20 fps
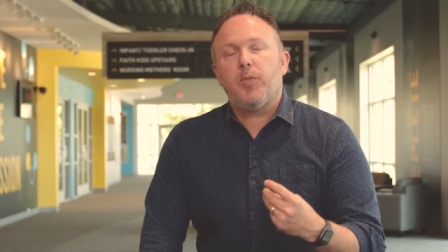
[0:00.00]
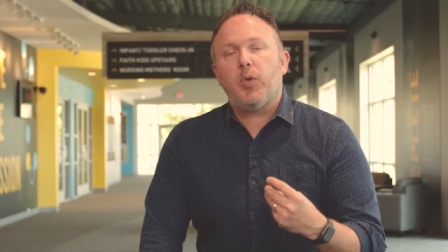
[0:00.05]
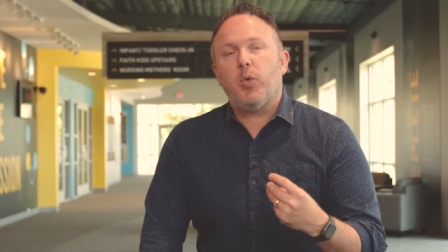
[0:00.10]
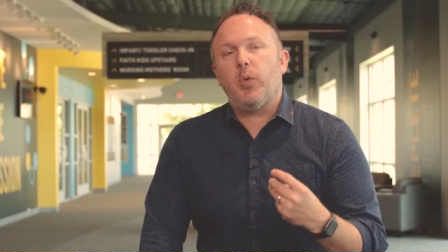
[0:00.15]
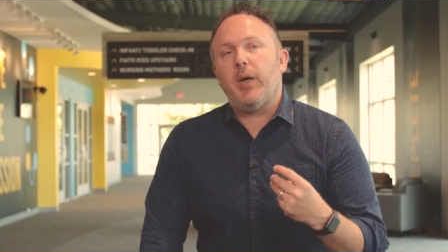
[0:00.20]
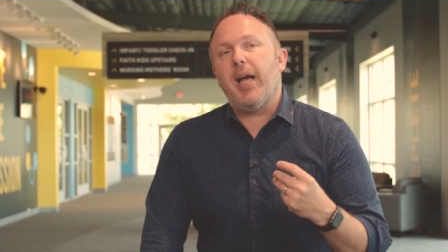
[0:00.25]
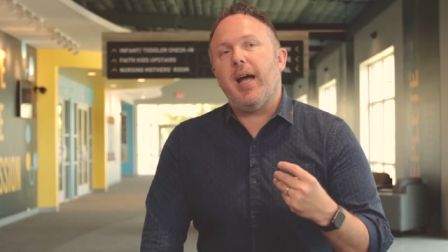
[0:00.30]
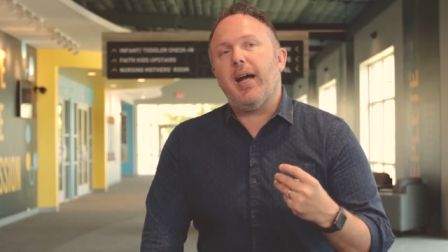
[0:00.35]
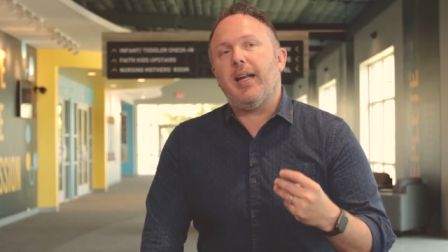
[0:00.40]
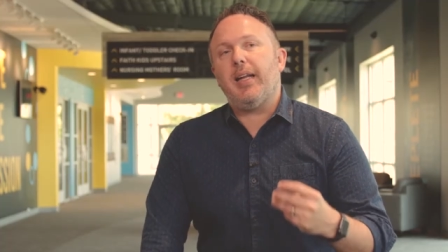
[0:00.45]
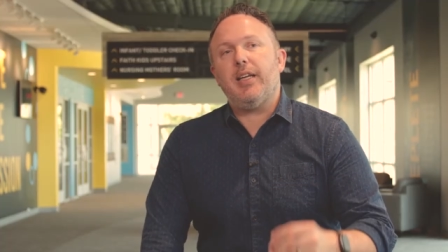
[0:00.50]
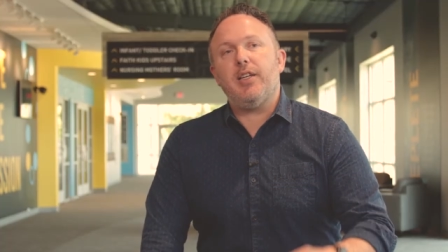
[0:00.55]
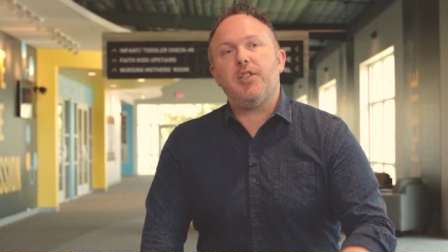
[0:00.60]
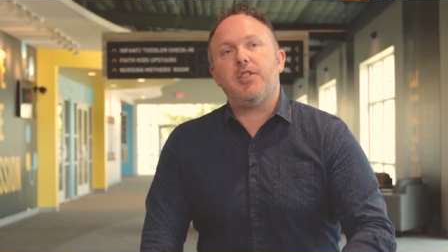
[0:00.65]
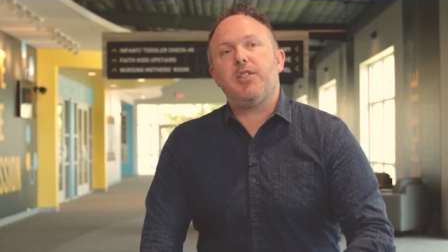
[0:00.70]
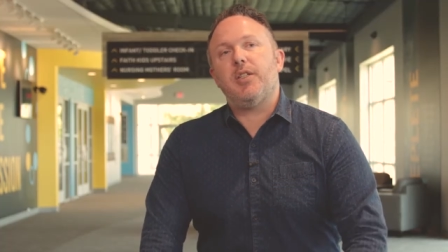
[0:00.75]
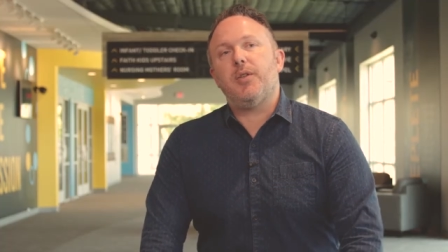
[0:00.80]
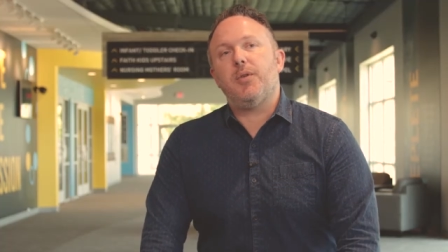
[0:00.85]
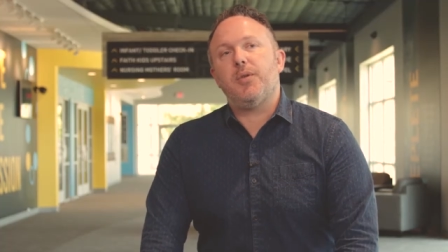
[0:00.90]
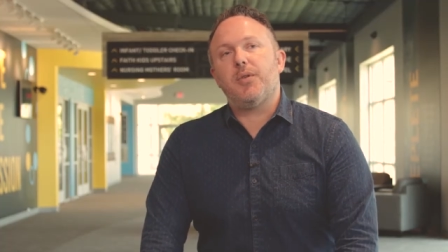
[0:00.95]
We had
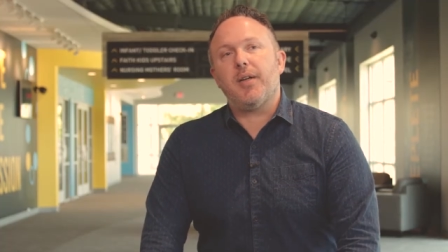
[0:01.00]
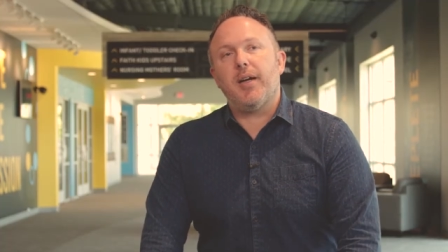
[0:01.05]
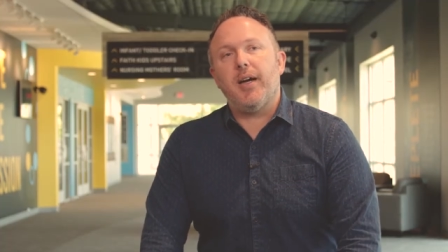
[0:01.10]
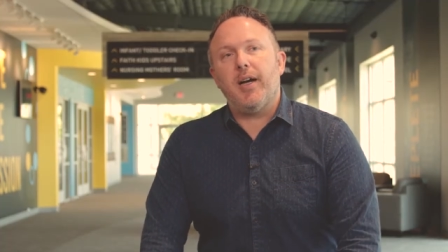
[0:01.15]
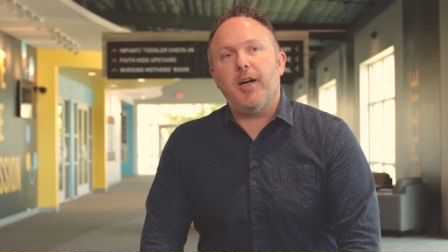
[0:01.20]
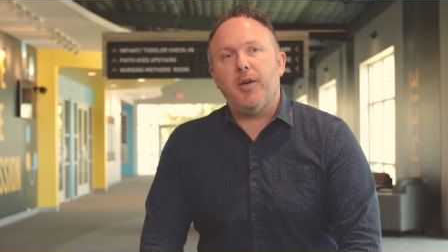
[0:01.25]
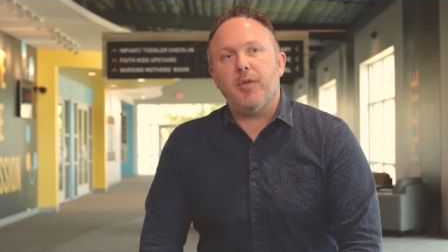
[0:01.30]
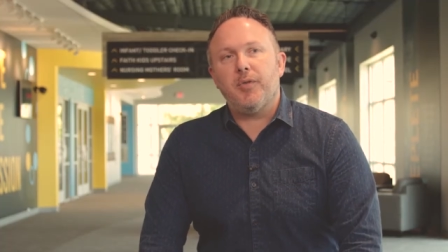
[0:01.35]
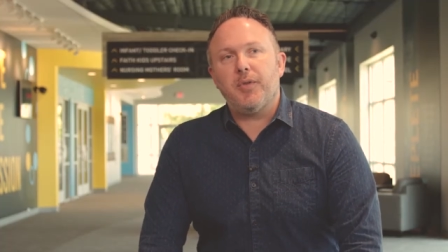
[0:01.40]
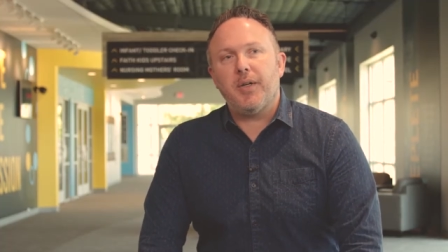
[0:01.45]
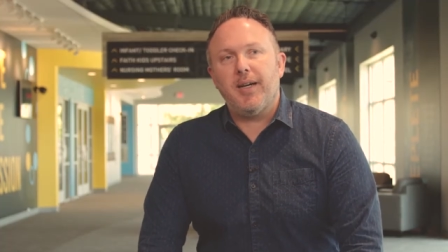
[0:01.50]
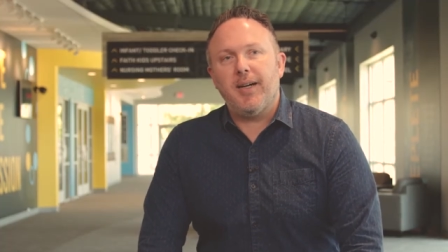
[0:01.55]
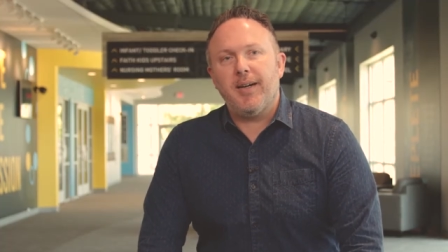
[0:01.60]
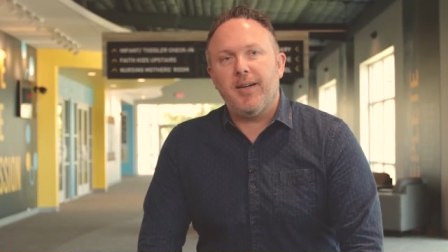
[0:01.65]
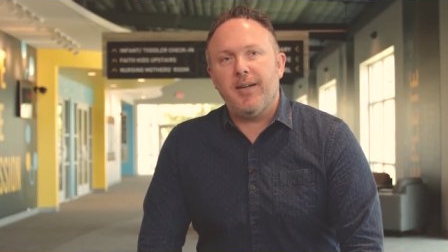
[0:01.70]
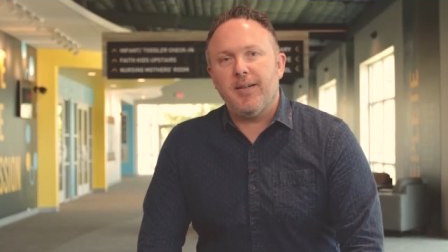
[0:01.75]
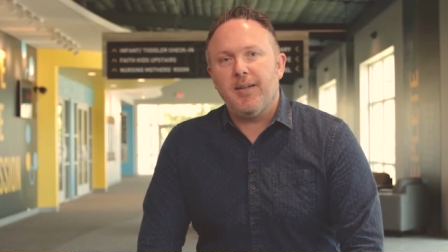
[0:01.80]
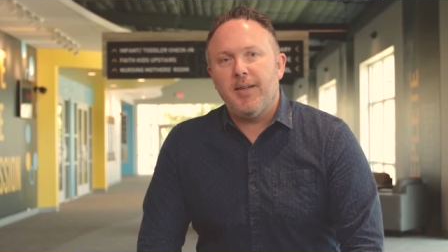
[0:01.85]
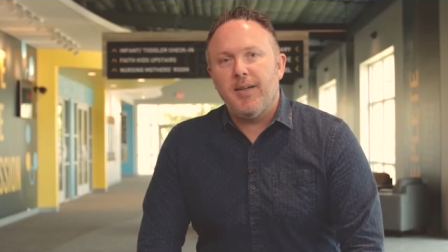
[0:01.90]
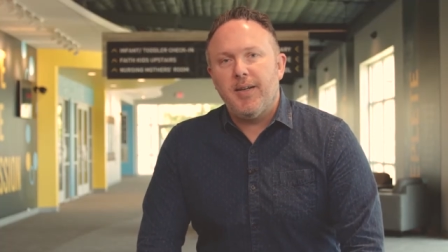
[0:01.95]
issues of
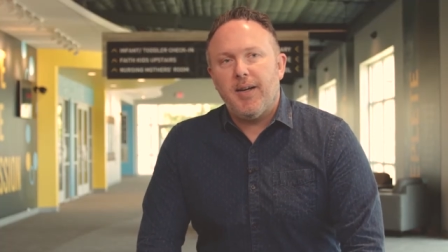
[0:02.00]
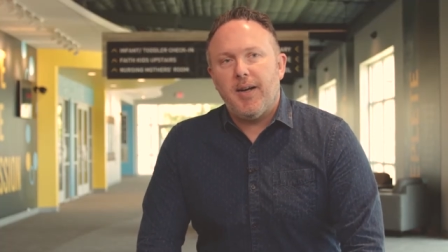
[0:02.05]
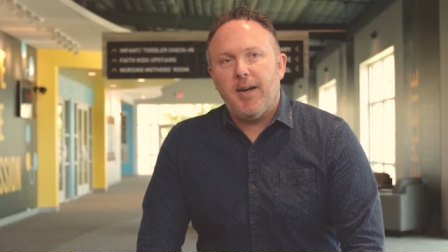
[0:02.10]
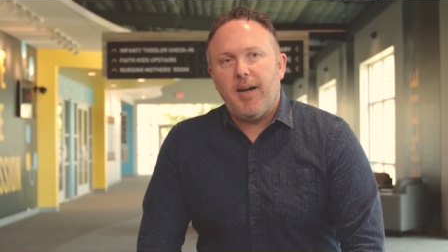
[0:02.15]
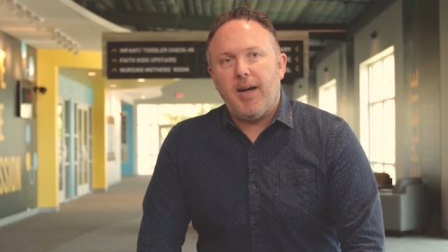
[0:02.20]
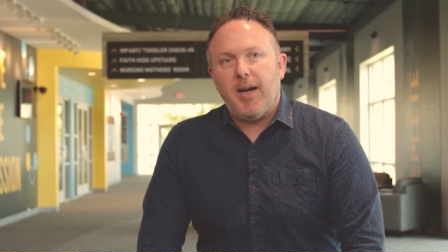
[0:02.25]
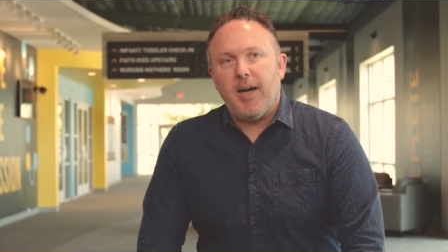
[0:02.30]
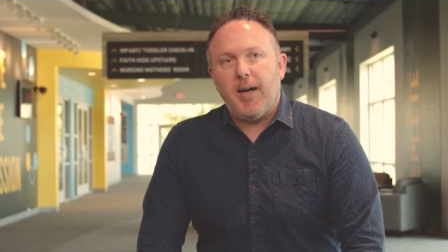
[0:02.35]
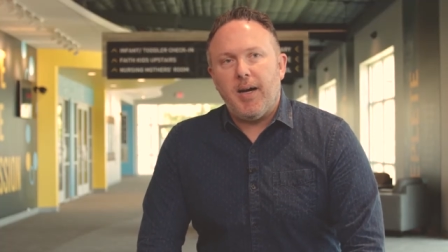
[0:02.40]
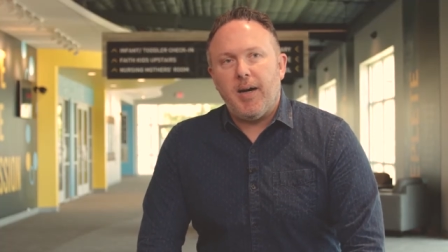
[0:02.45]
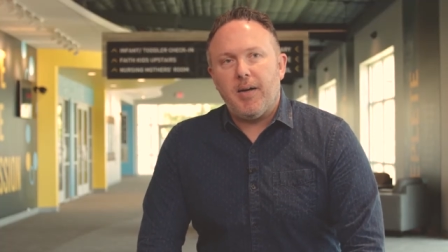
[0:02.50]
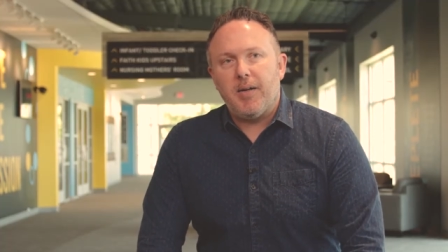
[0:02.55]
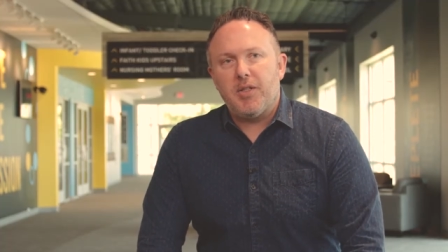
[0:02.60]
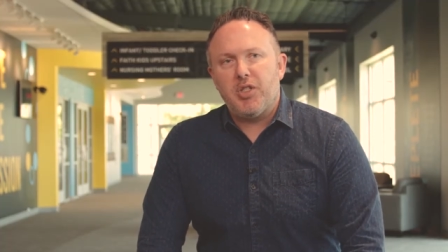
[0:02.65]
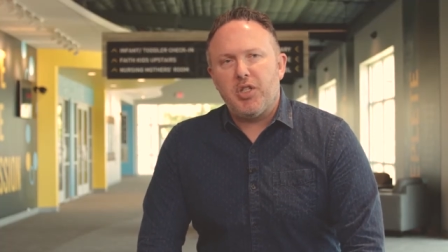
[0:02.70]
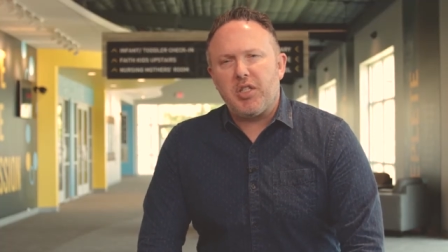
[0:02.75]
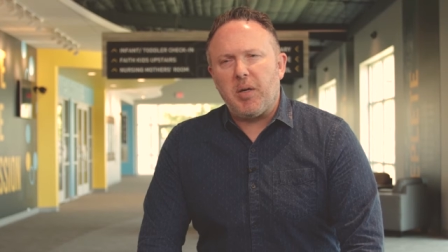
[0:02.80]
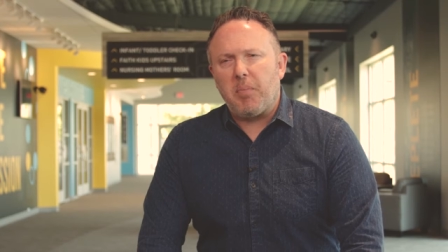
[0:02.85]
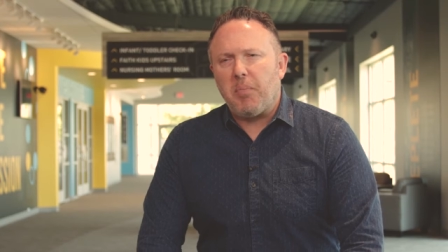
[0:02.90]
just